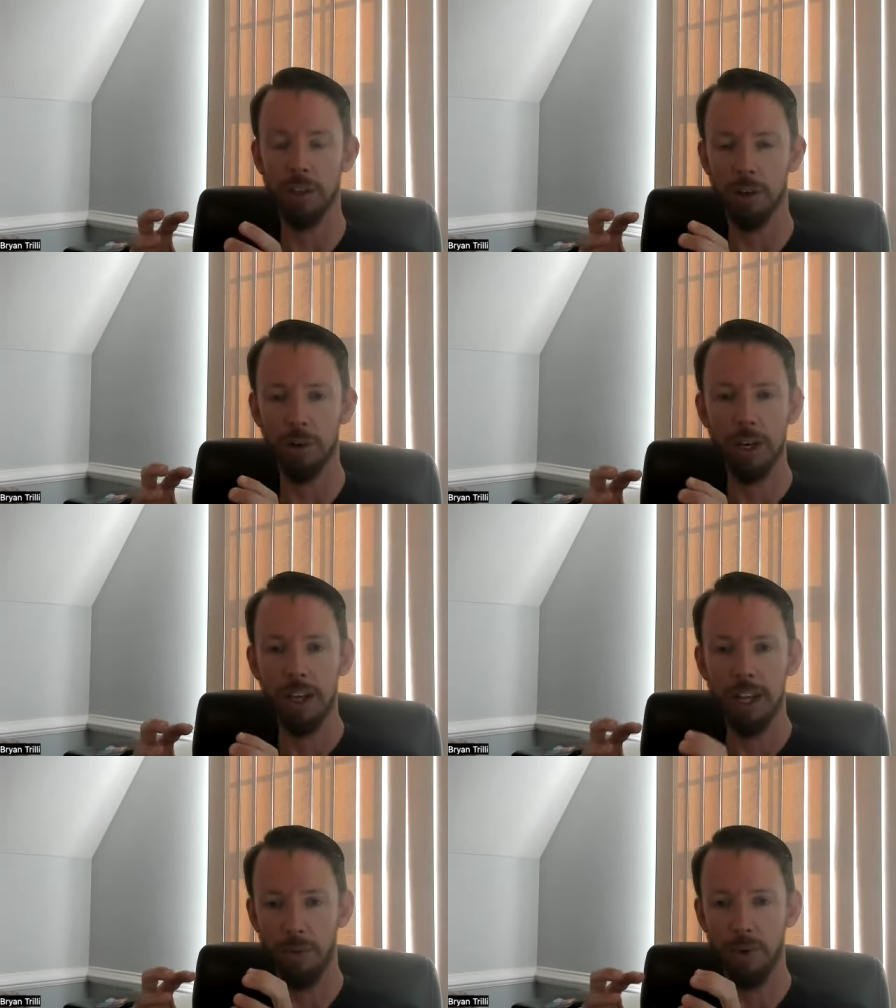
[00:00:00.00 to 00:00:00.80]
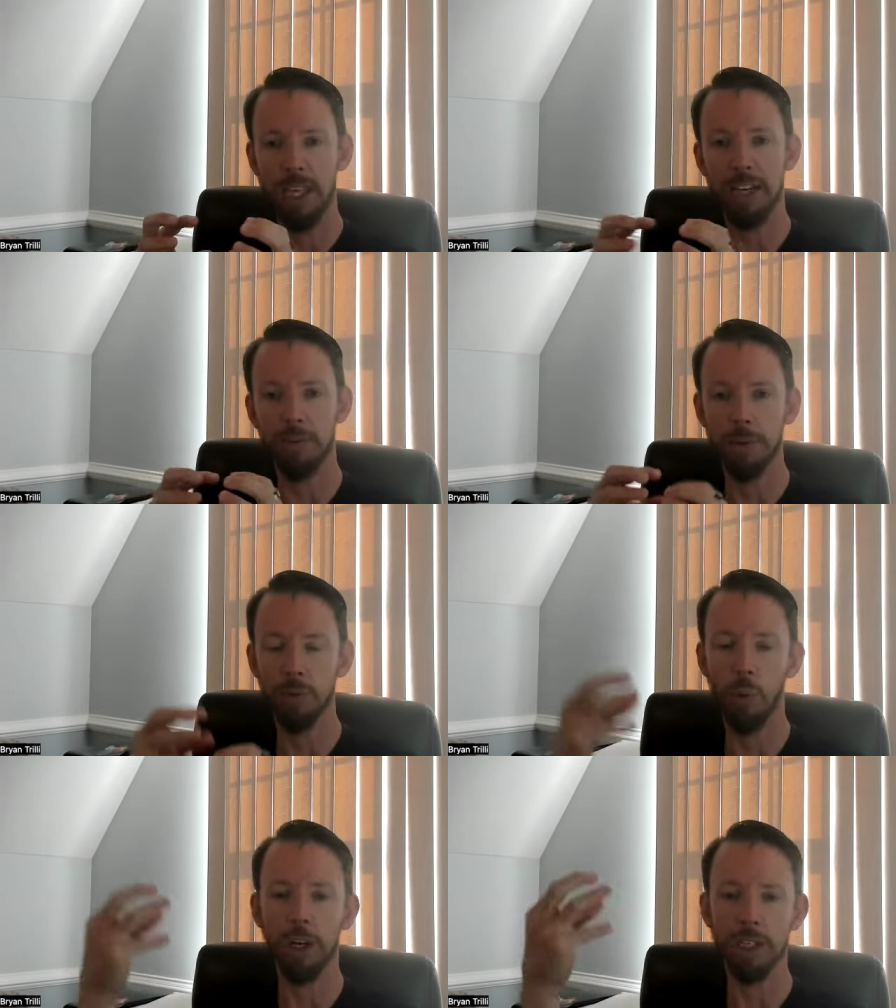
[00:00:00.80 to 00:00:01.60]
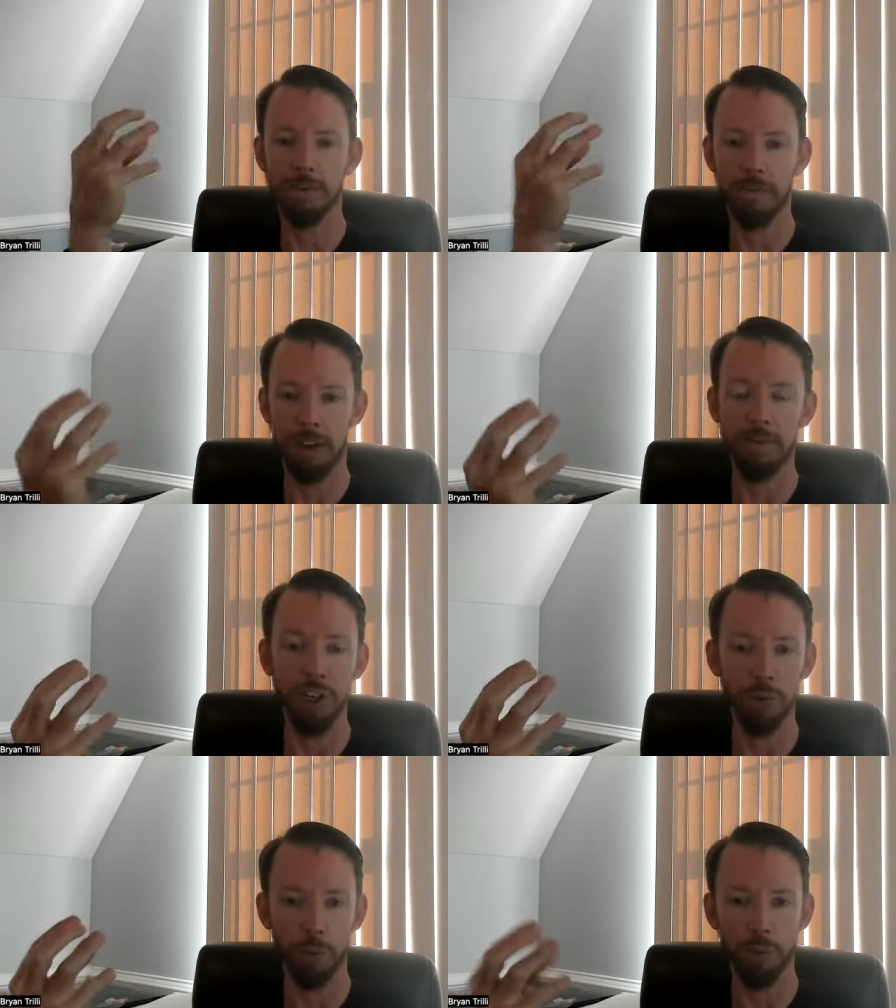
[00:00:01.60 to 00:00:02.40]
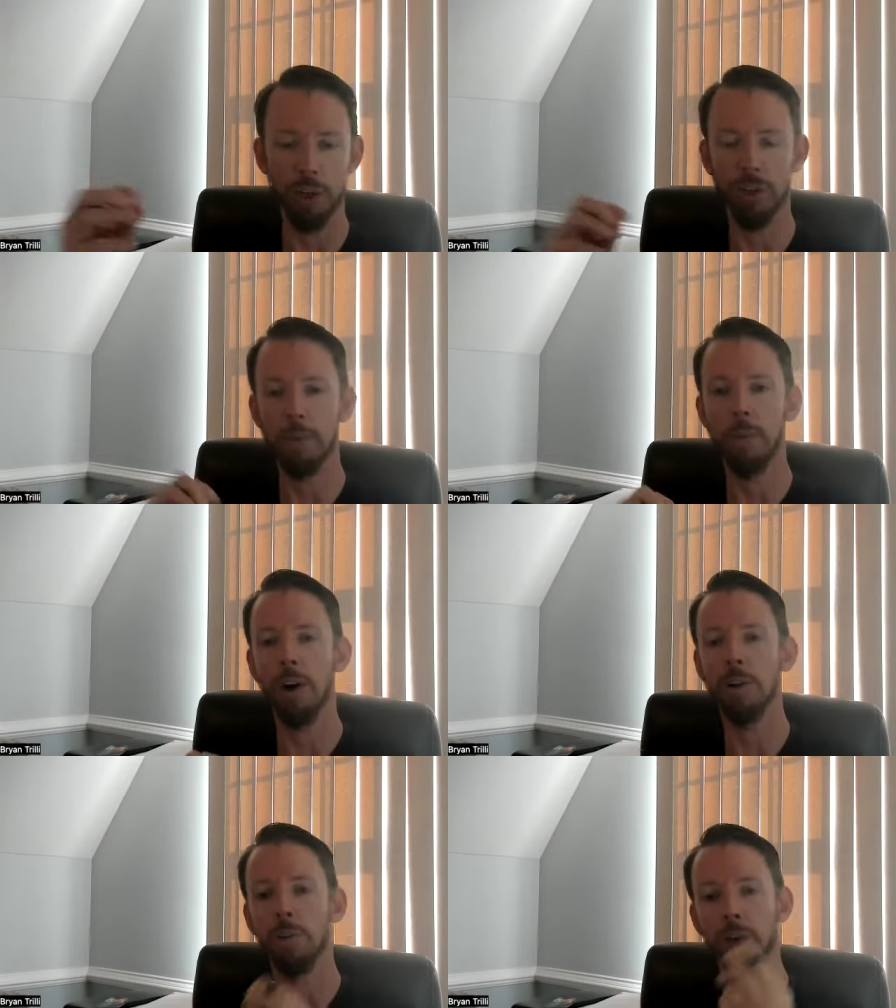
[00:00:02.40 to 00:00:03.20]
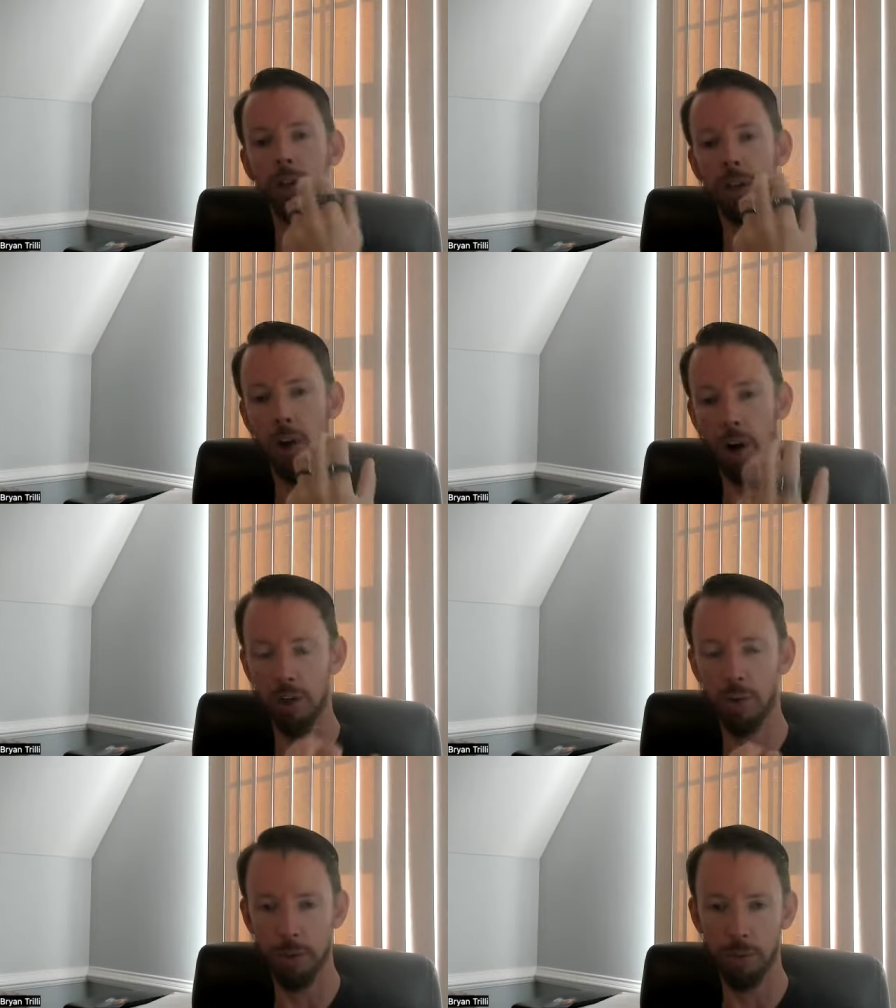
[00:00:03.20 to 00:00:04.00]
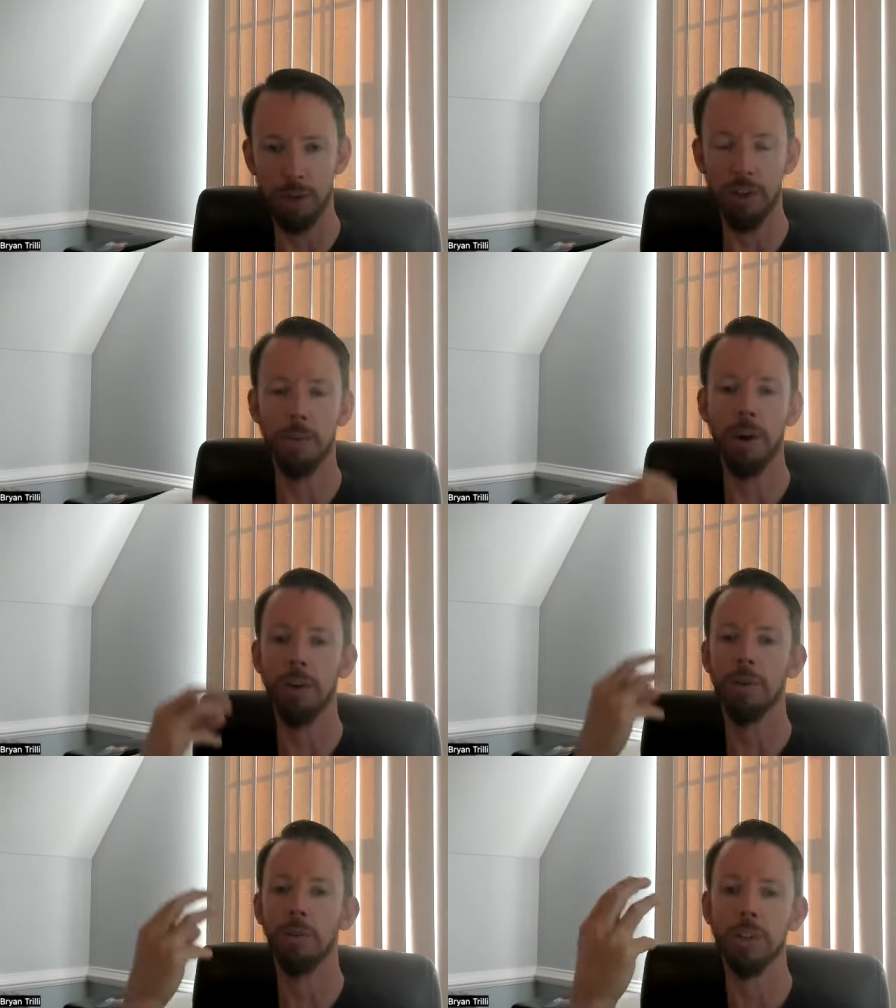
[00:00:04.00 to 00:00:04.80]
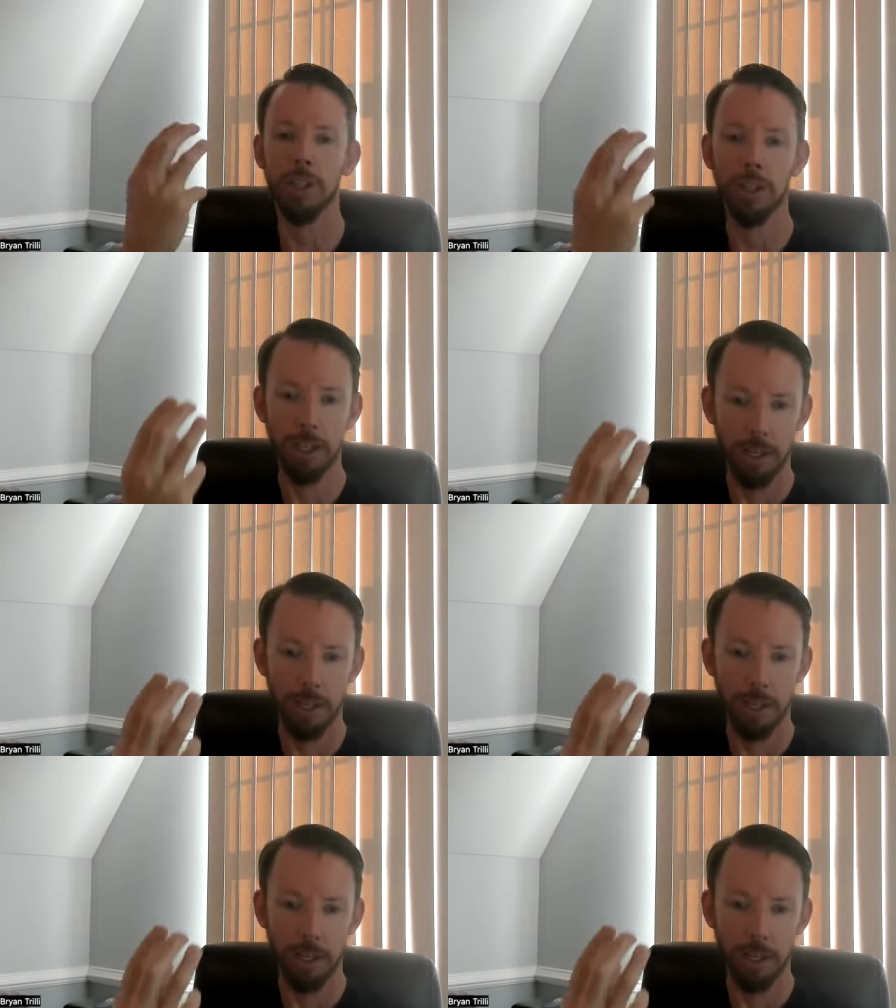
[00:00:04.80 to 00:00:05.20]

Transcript: And so if we think of them as one as a, a visual pre-trained model and one's an auditory pre-trained model and one's a